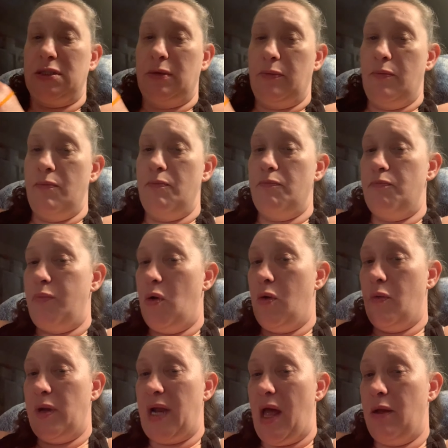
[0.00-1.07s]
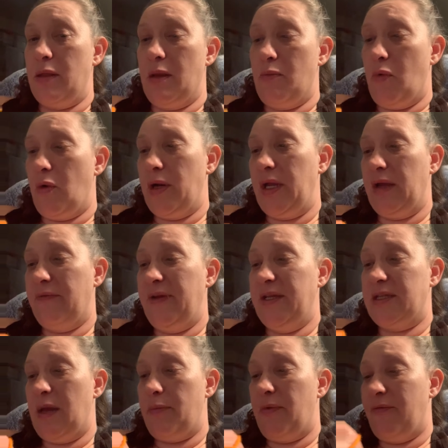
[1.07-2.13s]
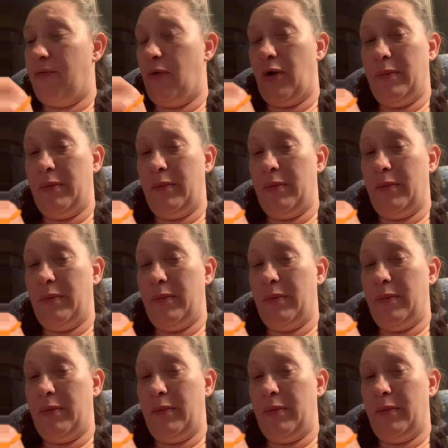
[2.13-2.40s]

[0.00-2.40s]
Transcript: to pull one out in the morning if he's up before